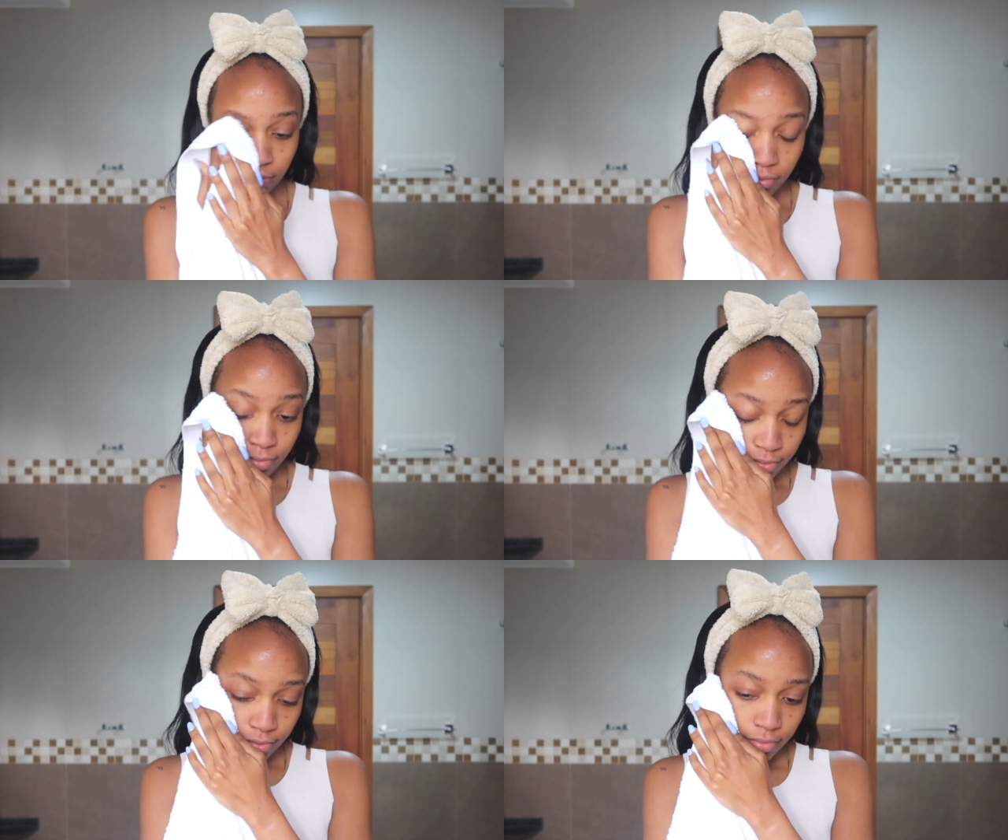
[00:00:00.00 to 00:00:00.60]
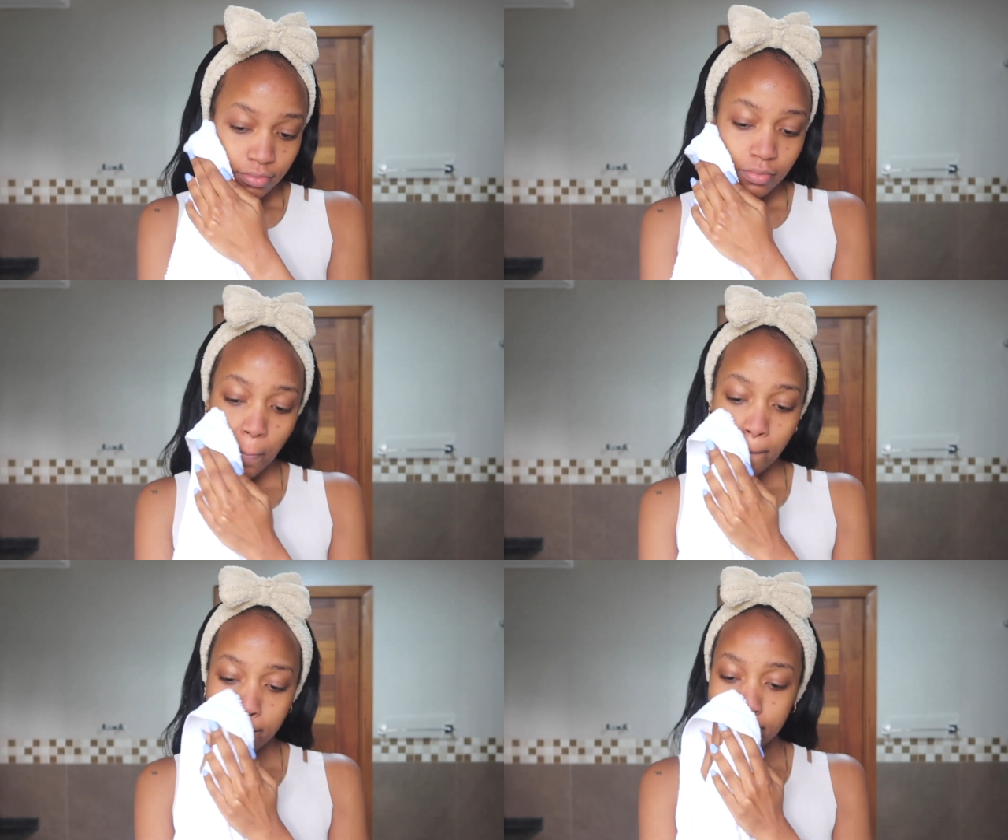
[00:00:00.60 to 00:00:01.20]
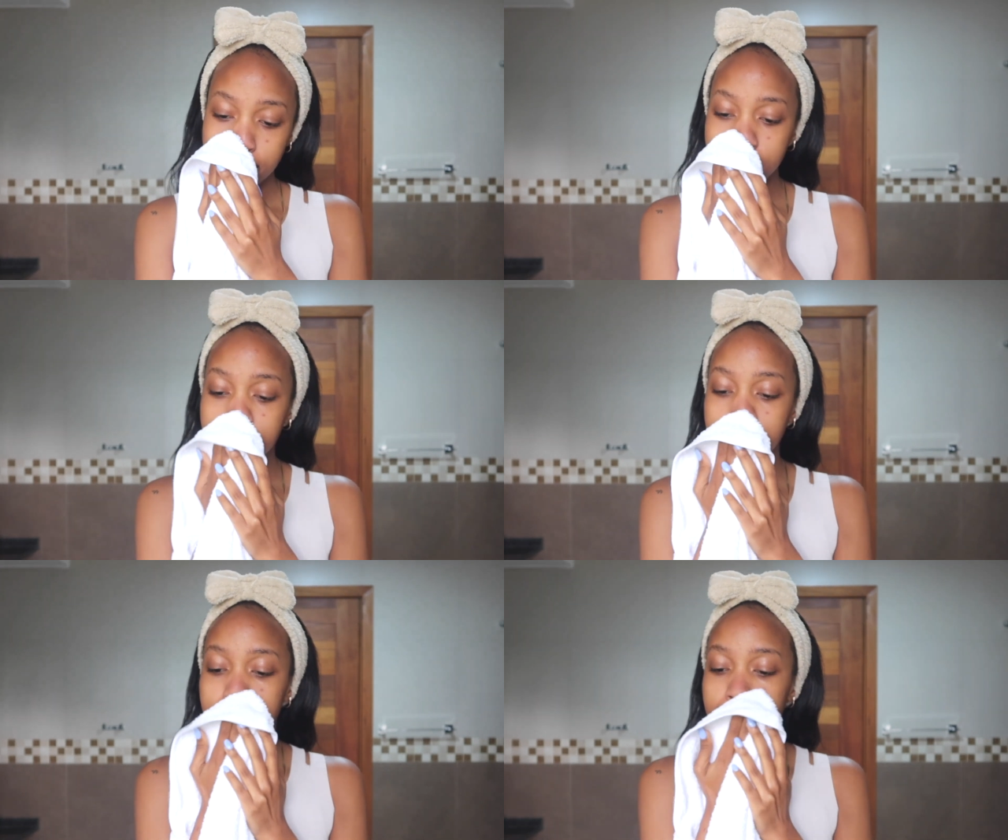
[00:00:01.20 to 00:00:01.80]
so I think that's an
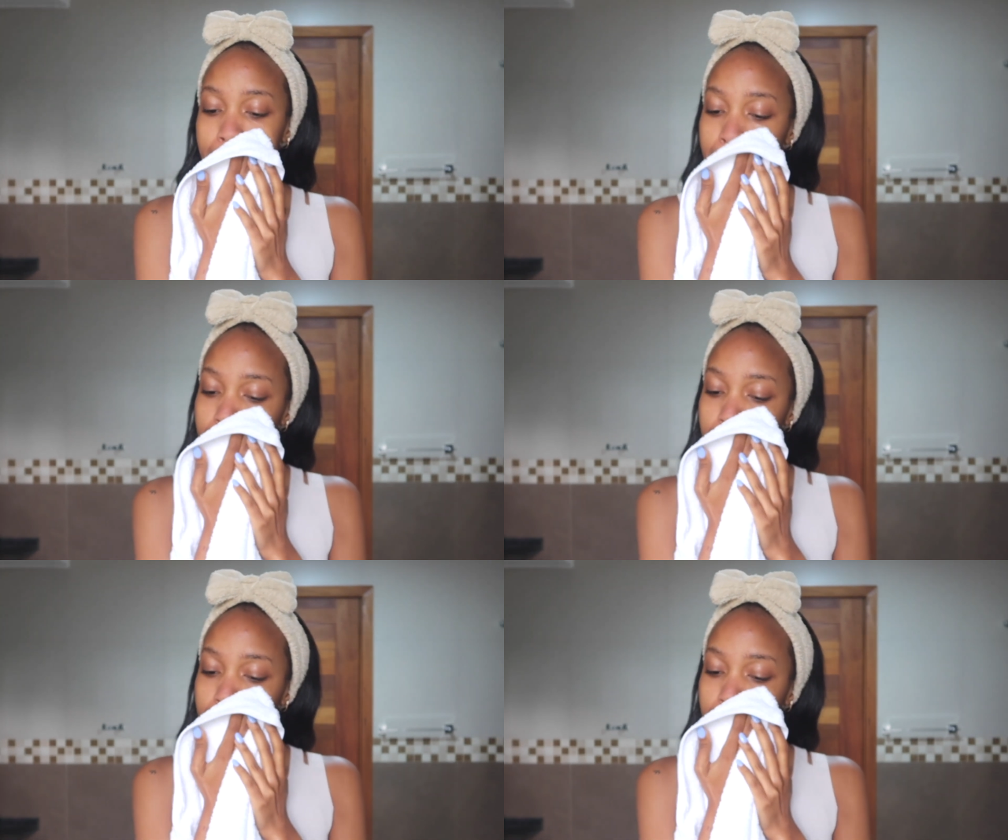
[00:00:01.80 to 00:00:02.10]
advantage. I don't